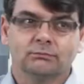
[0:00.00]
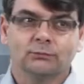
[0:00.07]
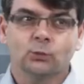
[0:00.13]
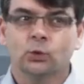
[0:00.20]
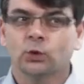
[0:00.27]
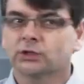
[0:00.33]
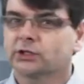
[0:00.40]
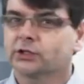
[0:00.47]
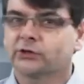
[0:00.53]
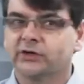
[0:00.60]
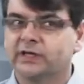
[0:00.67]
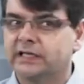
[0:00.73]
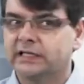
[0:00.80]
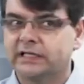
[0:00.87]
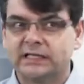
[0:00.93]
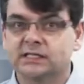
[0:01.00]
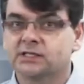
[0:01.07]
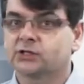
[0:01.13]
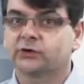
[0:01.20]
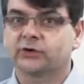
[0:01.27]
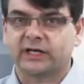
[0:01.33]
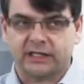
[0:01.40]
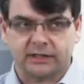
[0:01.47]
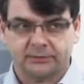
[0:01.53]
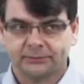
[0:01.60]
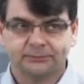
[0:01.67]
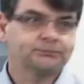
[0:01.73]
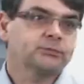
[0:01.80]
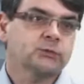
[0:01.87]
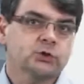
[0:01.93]
what green is green.
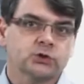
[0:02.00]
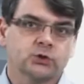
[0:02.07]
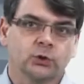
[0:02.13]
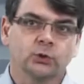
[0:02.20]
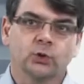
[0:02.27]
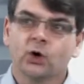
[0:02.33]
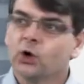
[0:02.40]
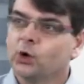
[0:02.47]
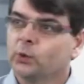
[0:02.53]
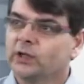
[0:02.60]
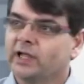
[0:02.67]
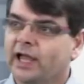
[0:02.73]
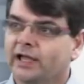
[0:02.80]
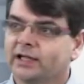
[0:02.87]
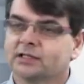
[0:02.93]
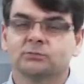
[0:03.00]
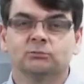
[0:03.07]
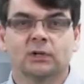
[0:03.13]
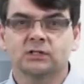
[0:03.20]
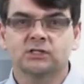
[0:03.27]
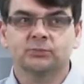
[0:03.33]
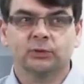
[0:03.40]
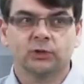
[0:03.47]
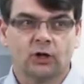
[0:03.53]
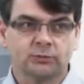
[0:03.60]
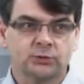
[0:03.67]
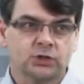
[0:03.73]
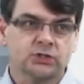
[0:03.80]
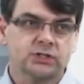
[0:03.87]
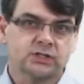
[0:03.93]
So we had multiple
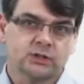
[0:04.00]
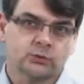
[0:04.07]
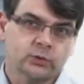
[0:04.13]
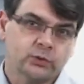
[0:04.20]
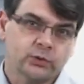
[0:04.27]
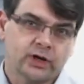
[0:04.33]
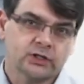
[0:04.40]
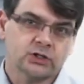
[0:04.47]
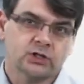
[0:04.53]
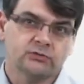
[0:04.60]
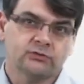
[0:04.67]
options that we were actually